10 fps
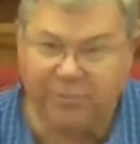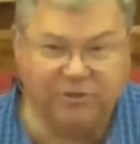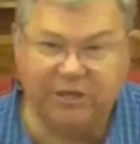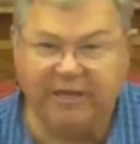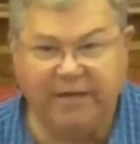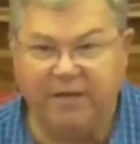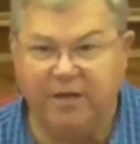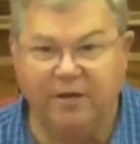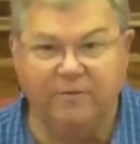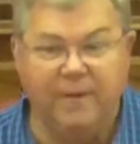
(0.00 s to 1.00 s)
does that person need to
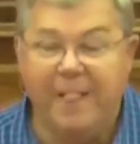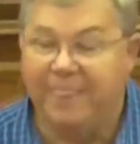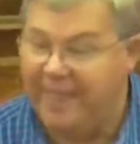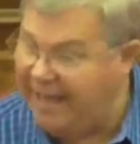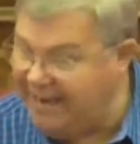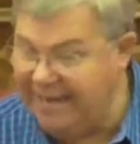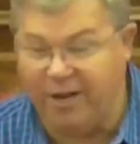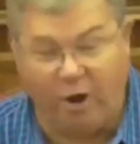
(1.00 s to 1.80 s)
do? They need